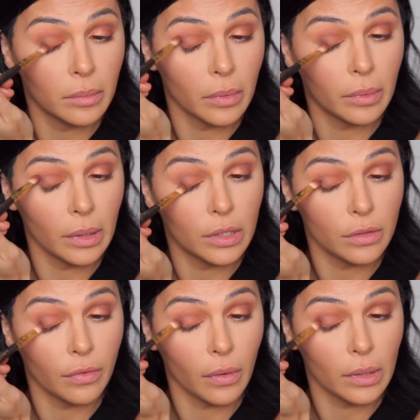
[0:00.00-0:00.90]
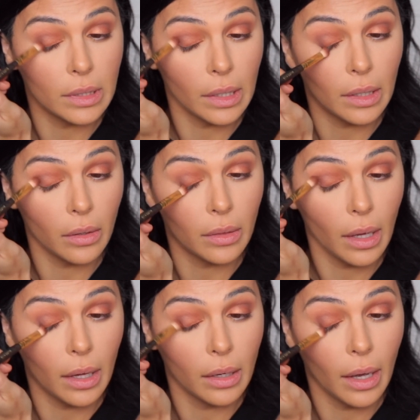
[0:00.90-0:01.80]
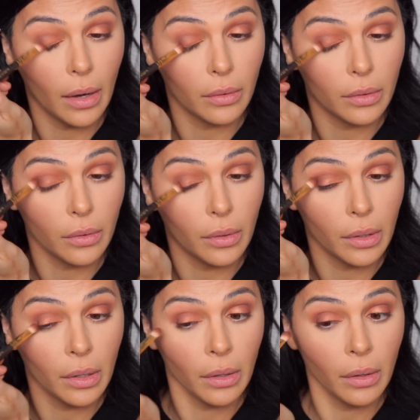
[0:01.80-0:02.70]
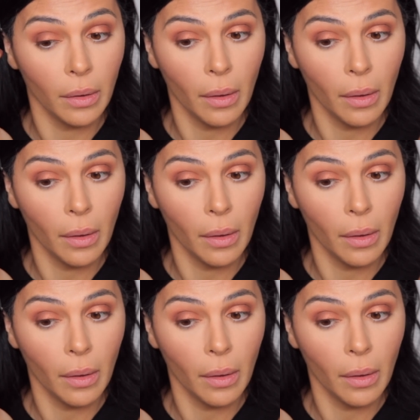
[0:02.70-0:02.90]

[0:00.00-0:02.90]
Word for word: We're really just focusing it on that outer corner.